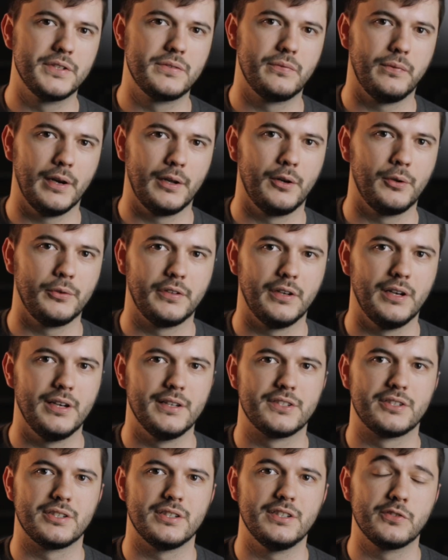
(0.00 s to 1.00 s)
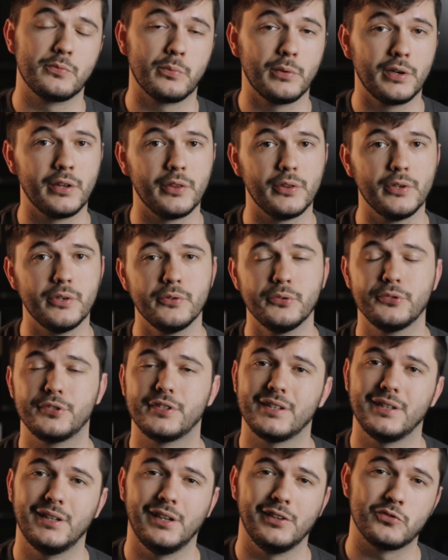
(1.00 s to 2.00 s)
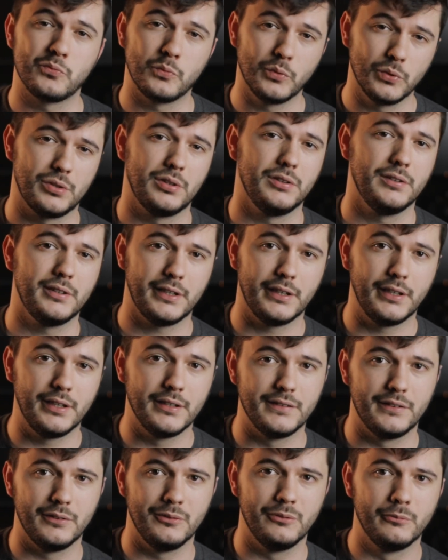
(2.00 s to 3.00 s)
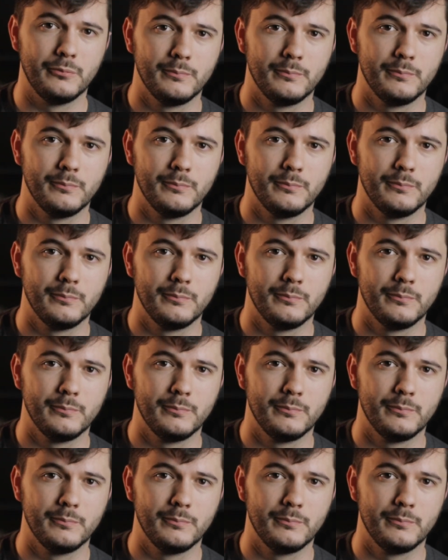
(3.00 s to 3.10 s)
Final Touch is one of those, and it's worth looking into.